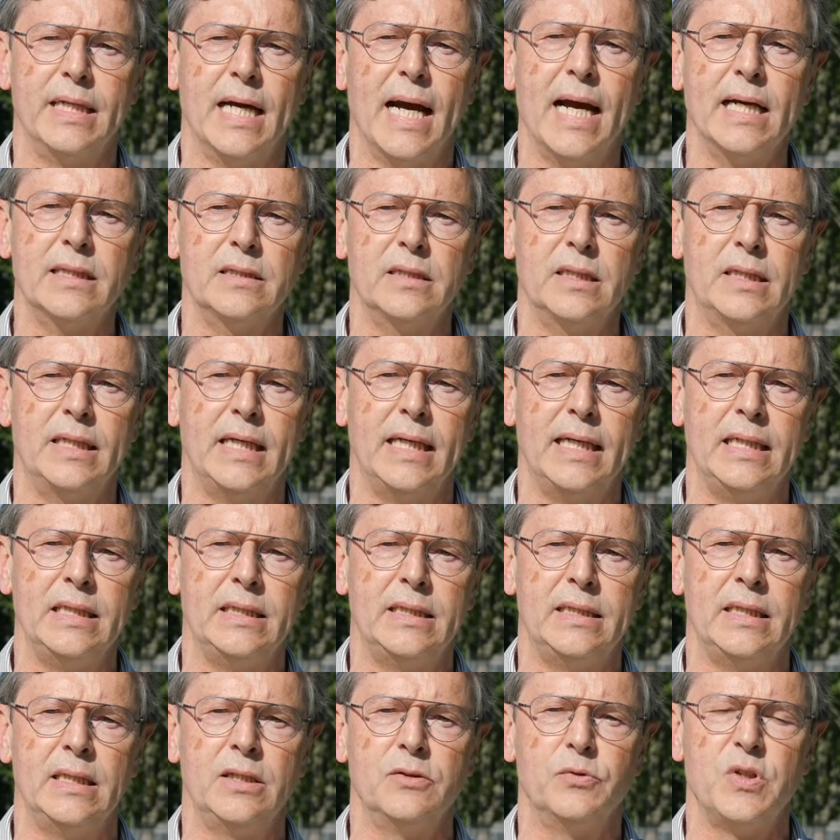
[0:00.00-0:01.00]

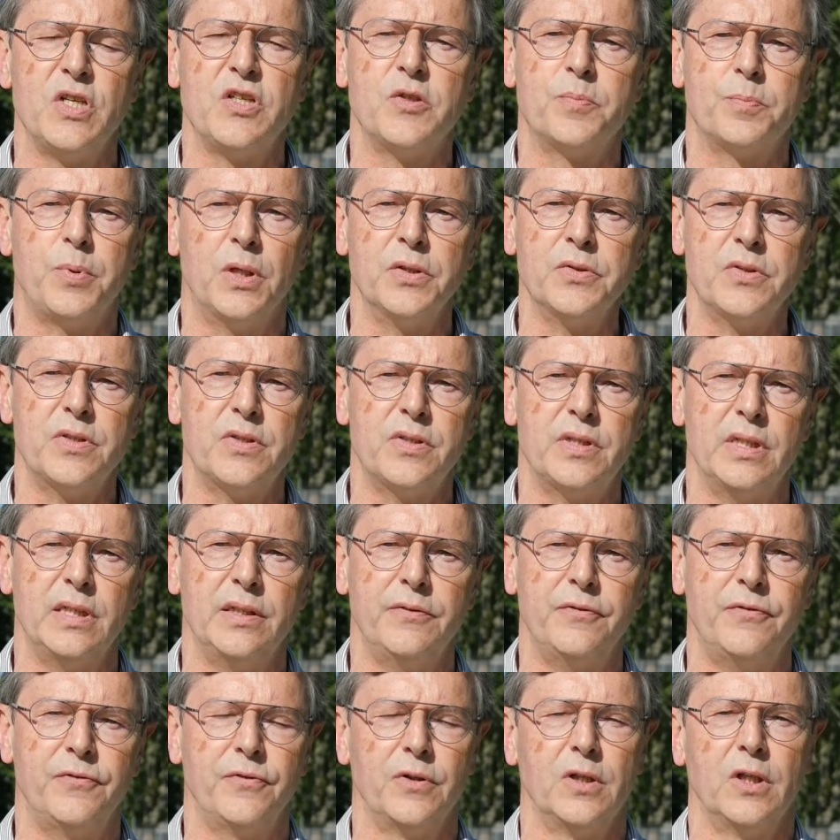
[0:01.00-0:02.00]
aggregating
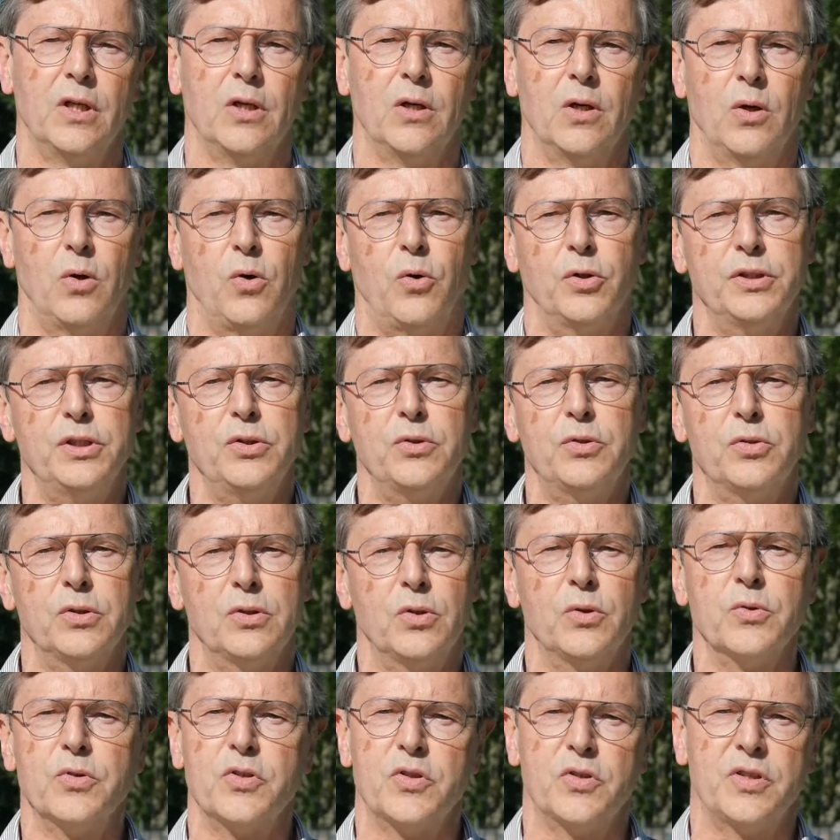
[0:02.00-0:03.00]
responsive or you could
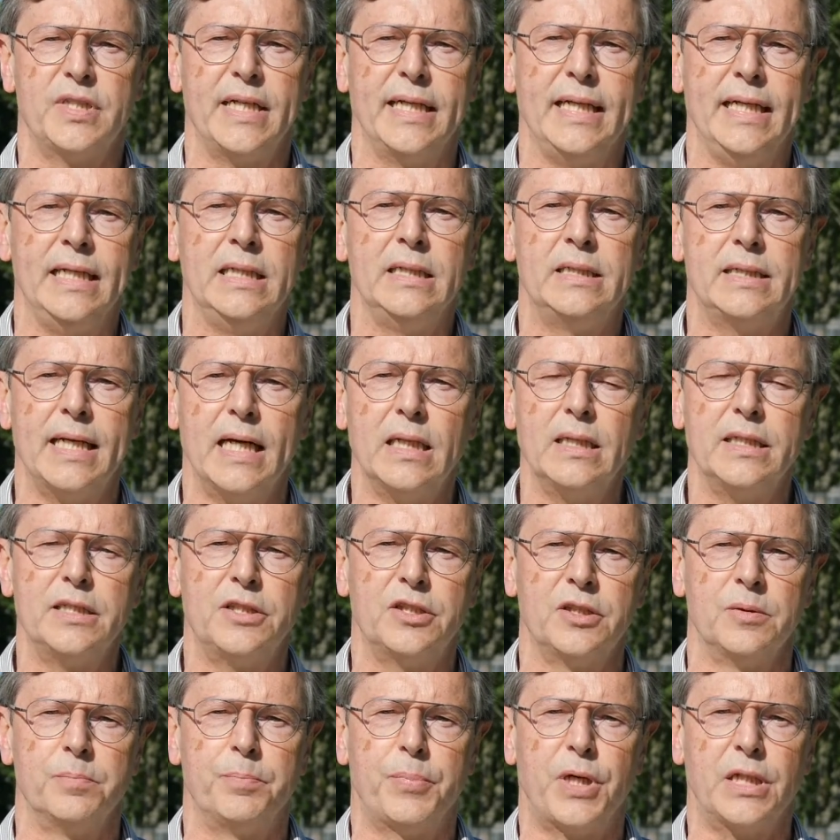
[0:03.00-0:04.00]
also say
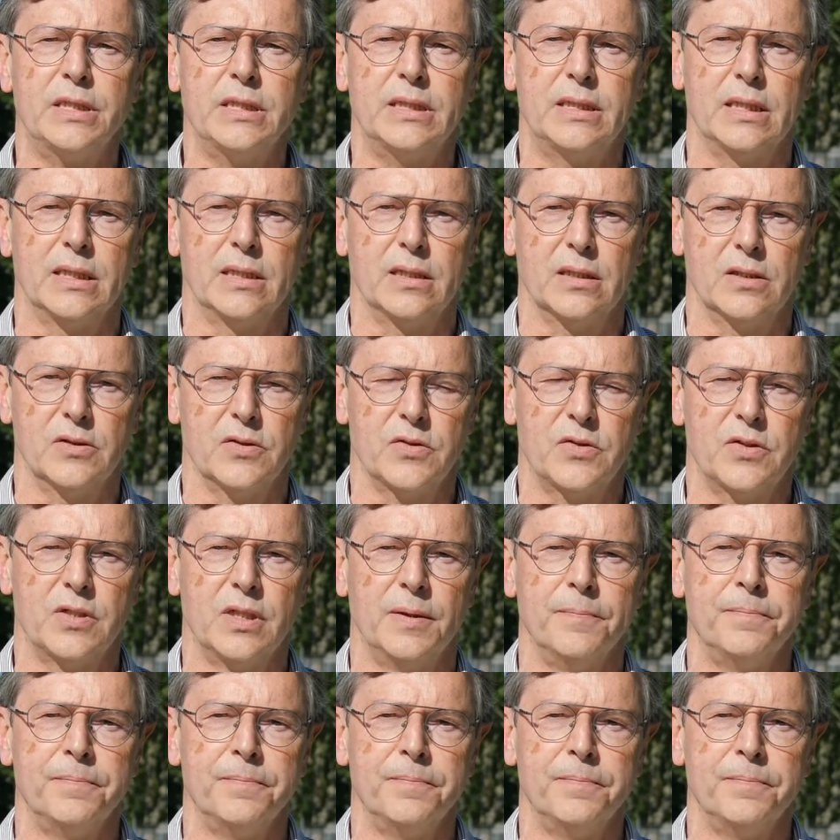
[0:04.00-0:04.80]
intelligent particles.